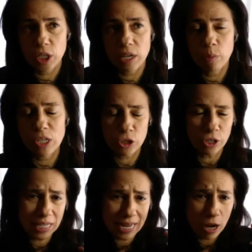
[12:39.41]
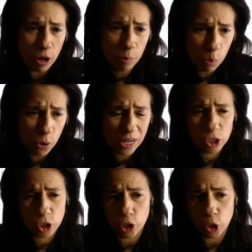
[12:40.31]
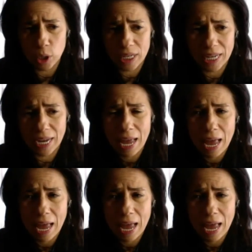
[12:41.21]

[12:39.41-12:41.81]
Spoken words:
that we start to get on board and start looking